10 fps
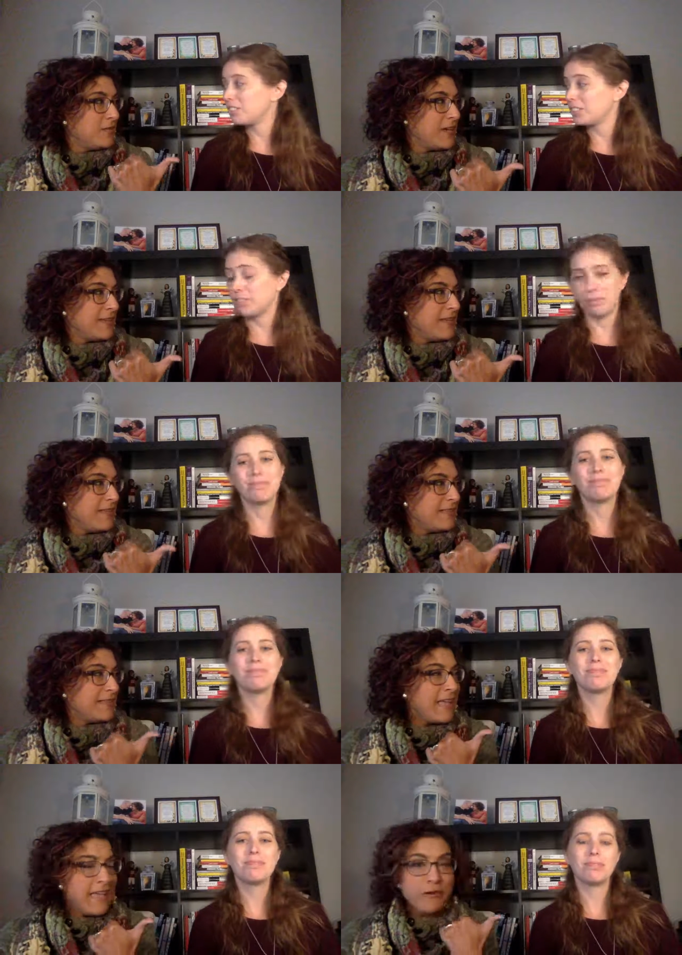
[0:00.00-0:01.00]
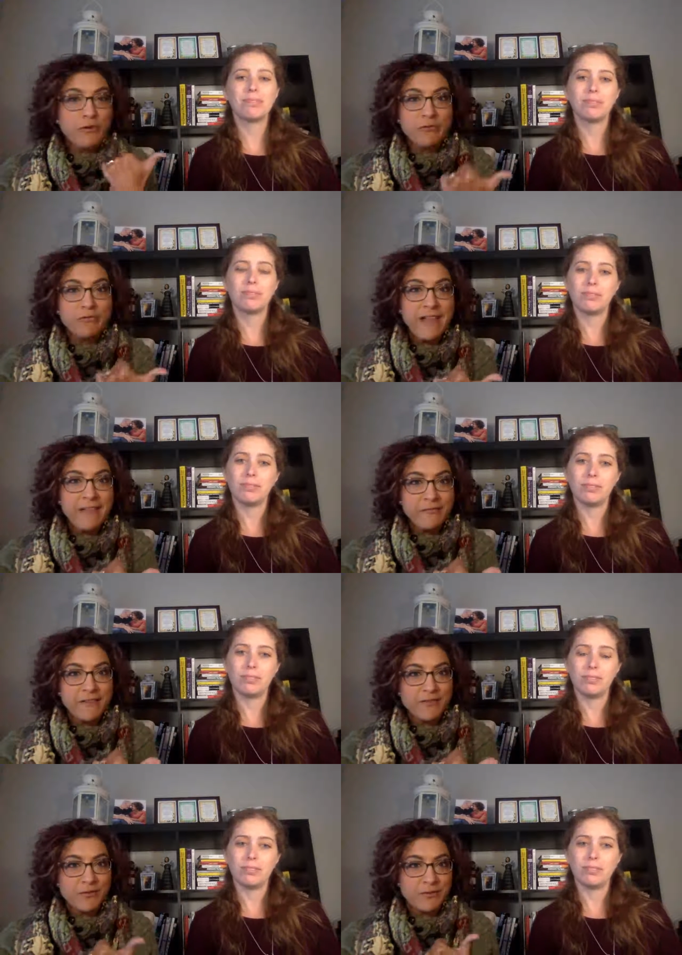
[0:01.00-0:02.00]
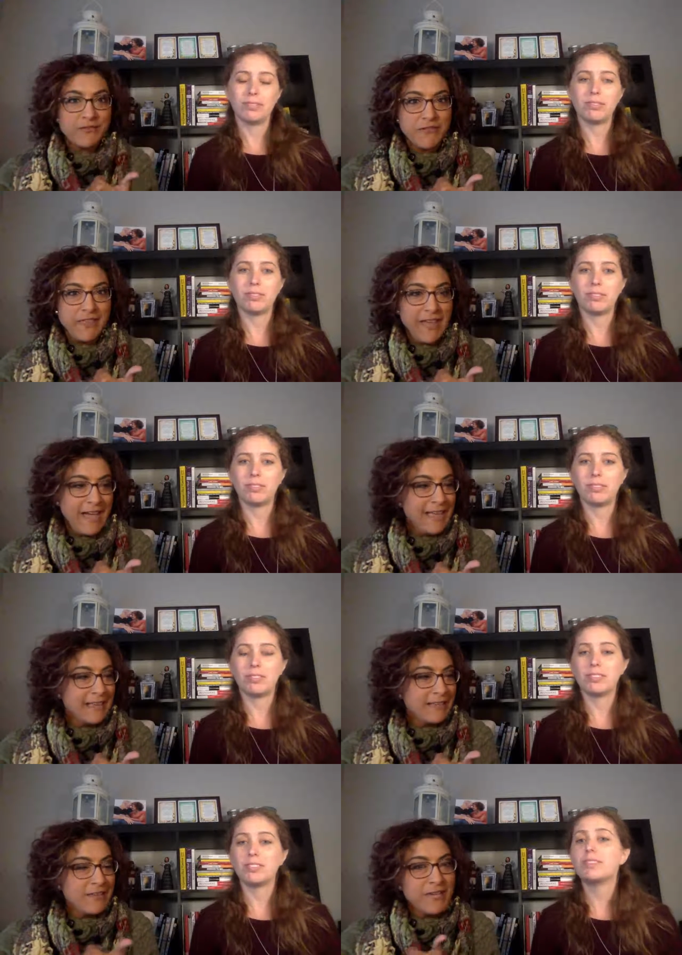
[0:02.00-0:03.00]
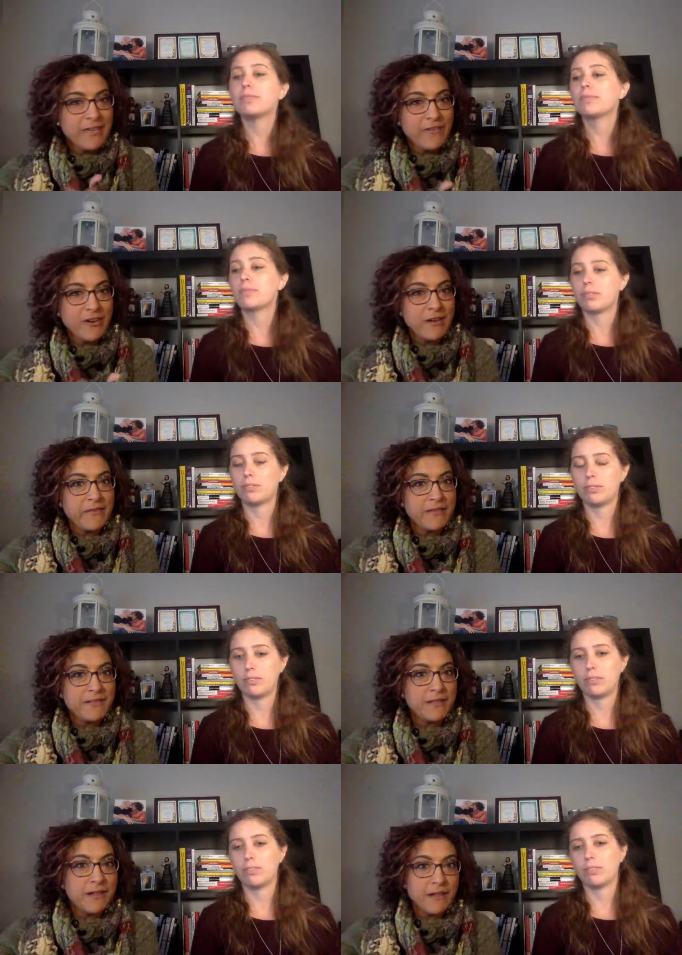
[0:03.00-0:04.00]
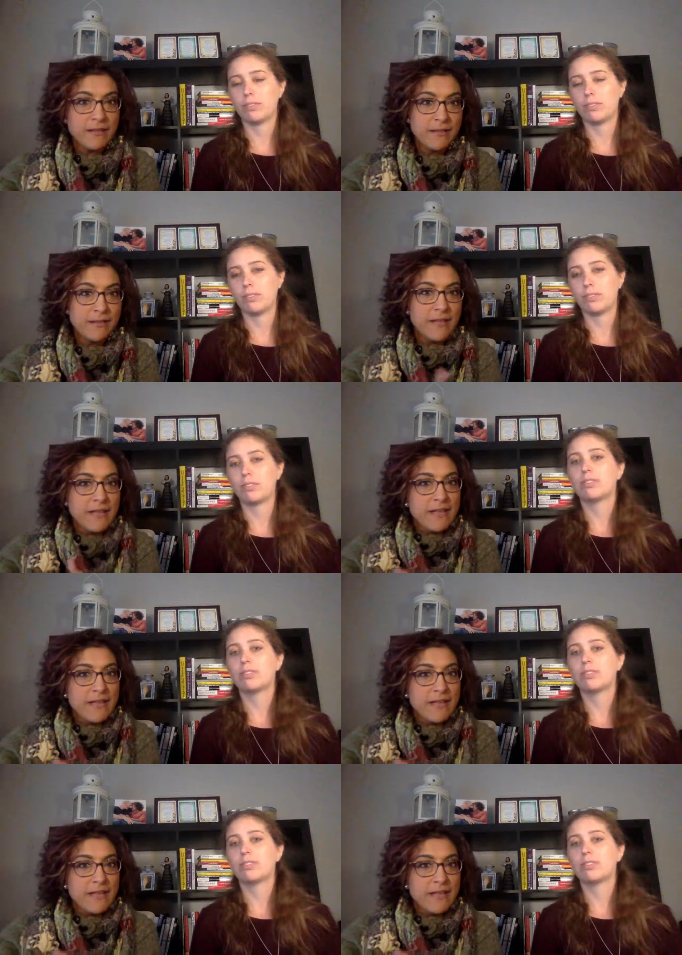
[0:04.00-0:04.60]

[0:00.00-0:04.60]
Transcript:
Speaker 1: Jen is a great resource for that. You can give our office a call